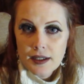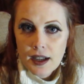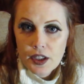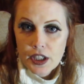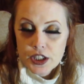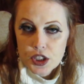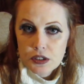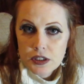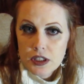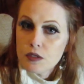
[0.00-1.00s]
a
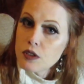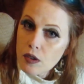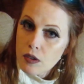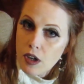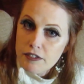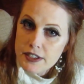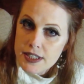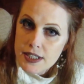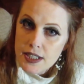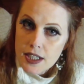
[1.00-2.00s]
luxury you don't often
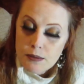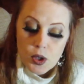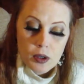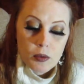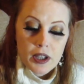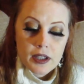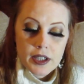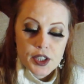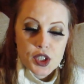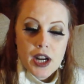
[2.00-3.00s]
see anymore with
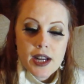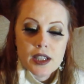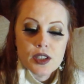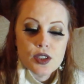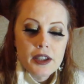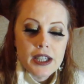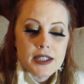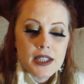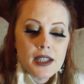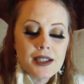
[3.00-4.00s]
electronics. They
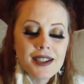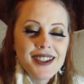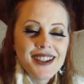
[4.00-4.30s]
did